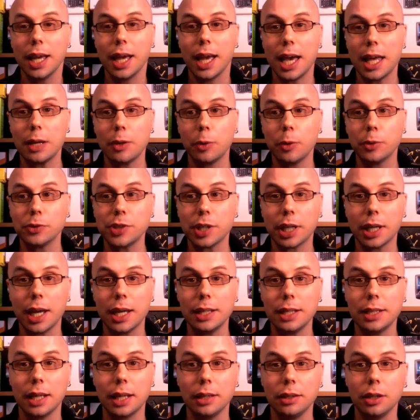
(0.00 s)
Anyway, we'll take a
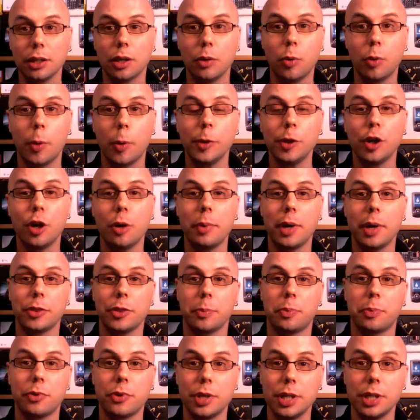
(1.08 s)
head-to-head look at what we know about the
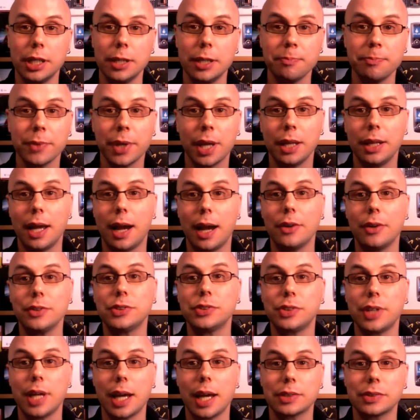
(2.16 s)
Pre and how it
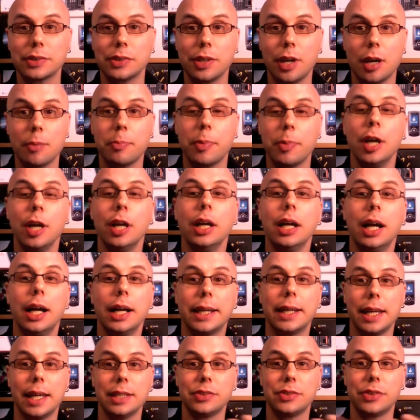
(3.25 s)
stacks up
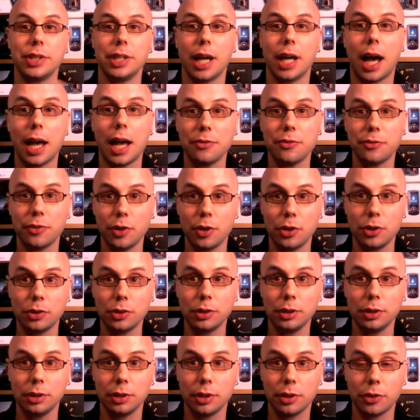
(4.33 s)
against the
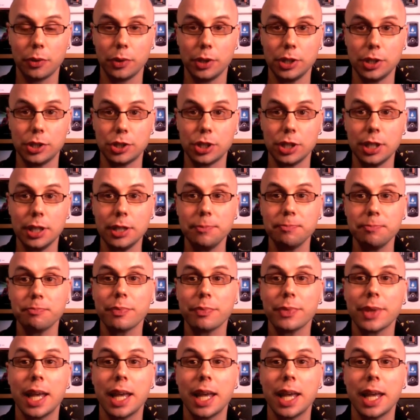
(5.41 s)
iPhone 3G